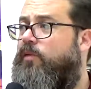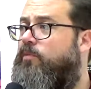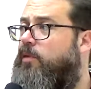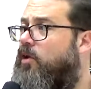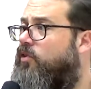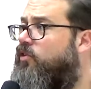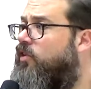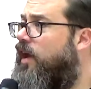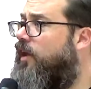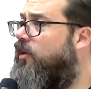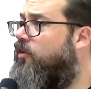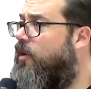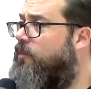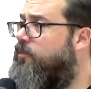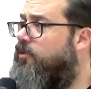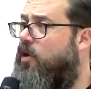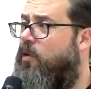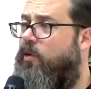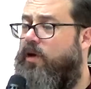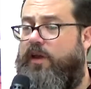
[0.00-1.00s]
blockchain,
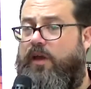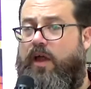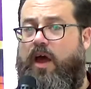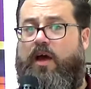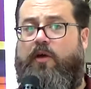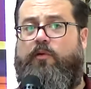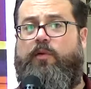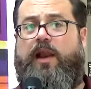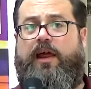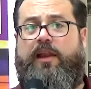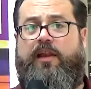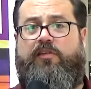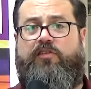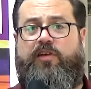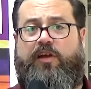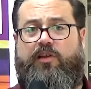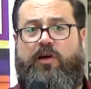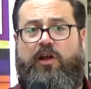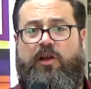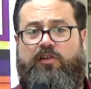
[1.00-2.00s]
crypto and related
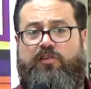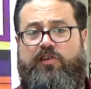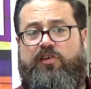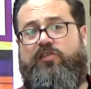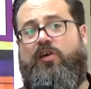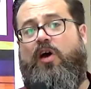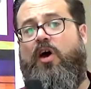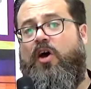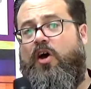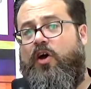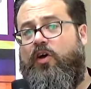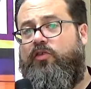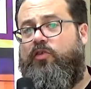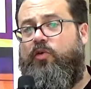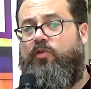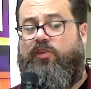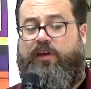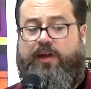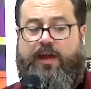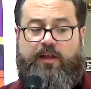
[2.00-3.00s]
technologies,
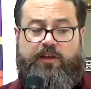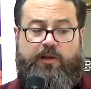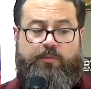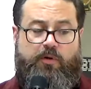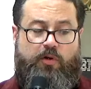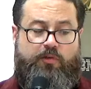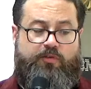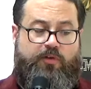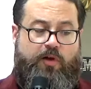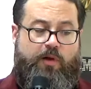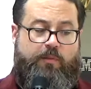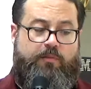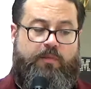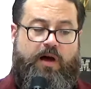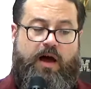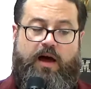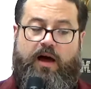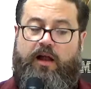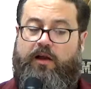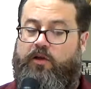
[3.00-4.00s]
do check out the book from
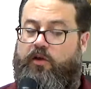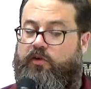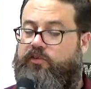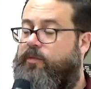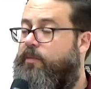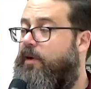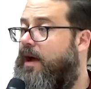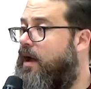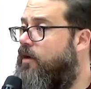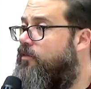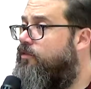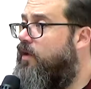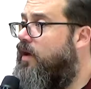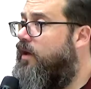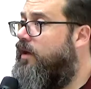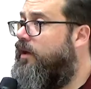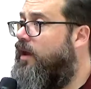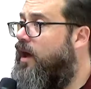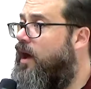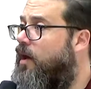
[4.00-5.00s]
Aljosja Beije
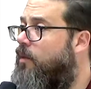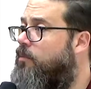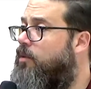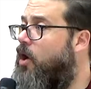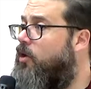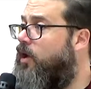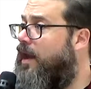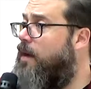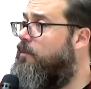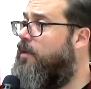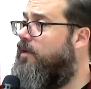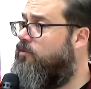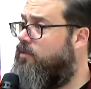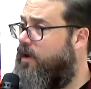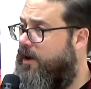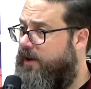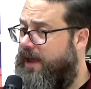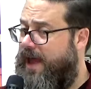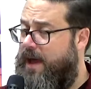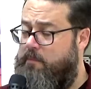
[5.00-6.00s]
from BlockLab in
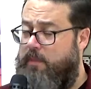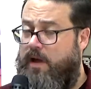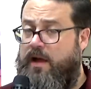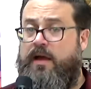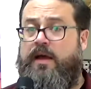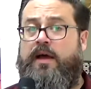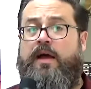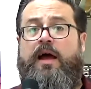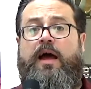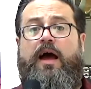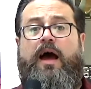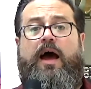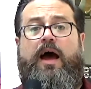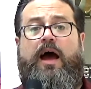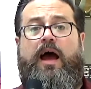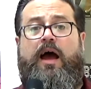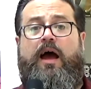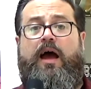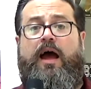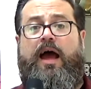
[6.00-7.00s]
Rotterdam.
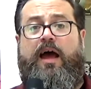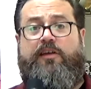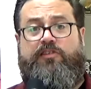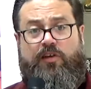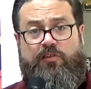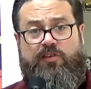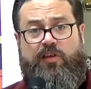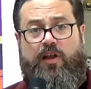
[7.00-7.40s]
As I said